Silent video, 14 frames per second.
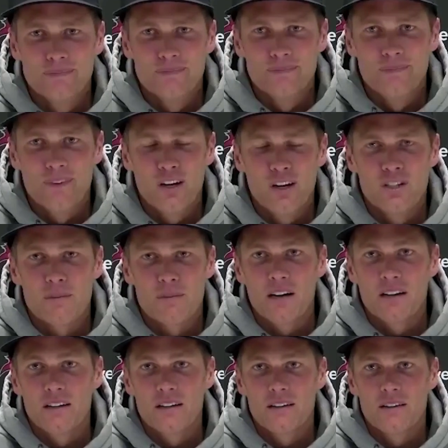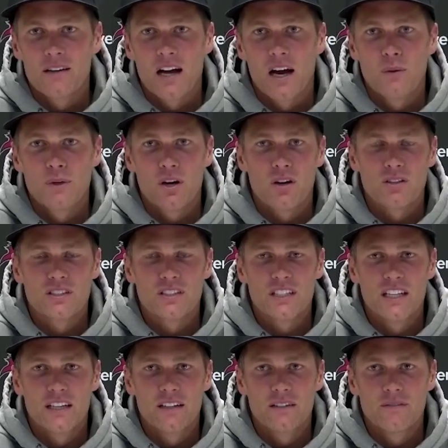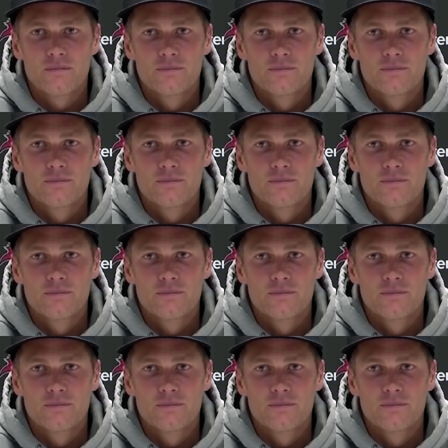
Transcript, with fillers: you know, it's about how we all see it